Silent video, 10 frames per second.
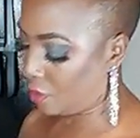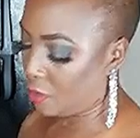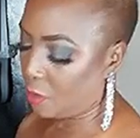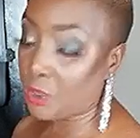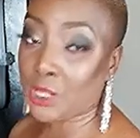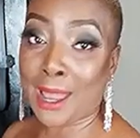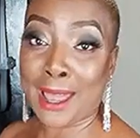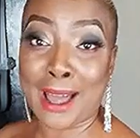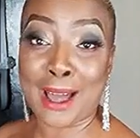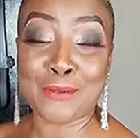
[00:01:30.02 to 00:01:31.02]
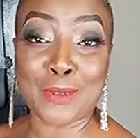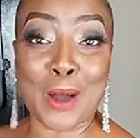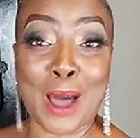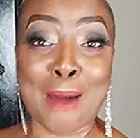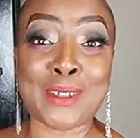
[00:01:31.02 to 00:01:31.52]
which I, I've,
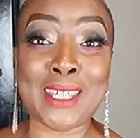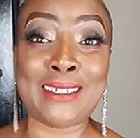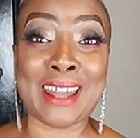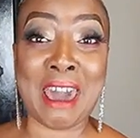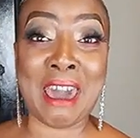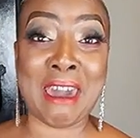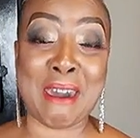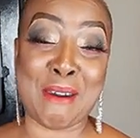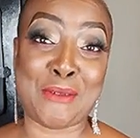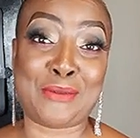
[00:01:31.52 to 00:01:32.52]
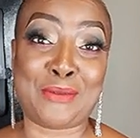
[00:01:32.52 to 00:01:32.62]
I've eaten half.